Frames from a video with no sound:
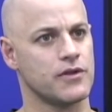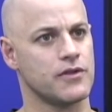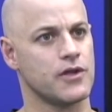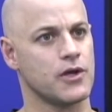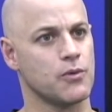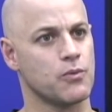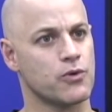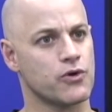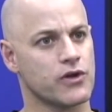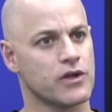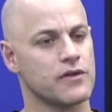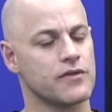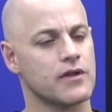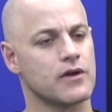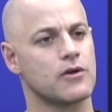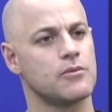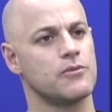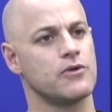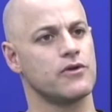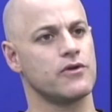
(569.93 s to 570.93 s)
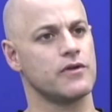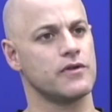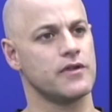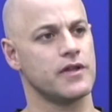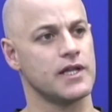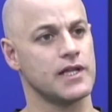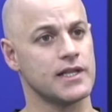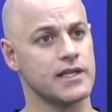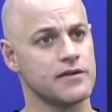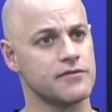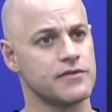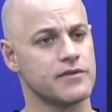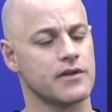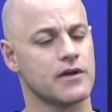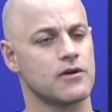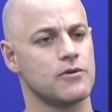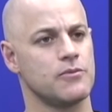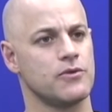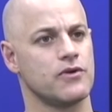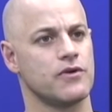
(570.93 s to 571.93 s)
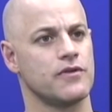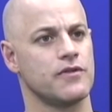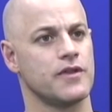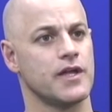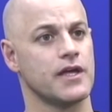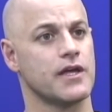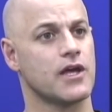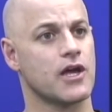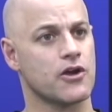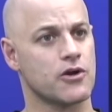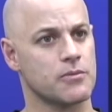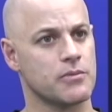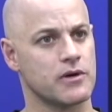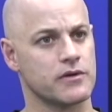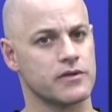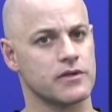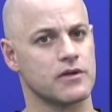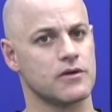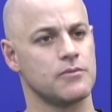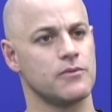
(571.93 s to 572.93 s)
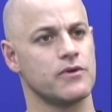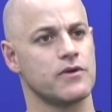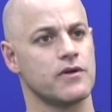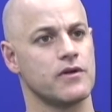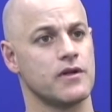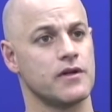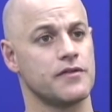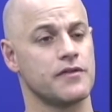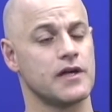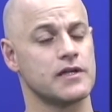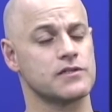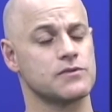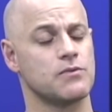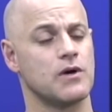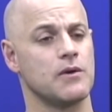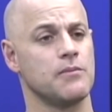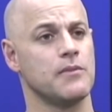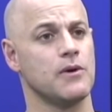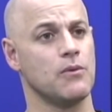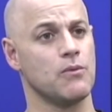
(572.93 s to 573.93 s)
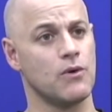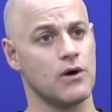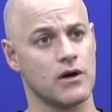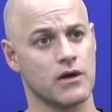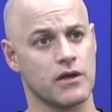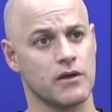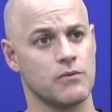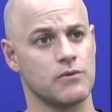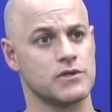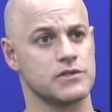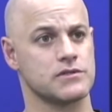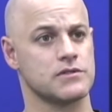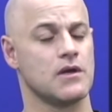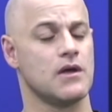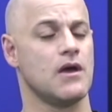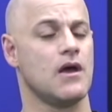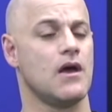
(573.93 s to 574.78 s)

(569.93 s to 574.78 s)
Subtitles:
They work in the community, they live in the community, they care about the community, and that's why Milwaukee was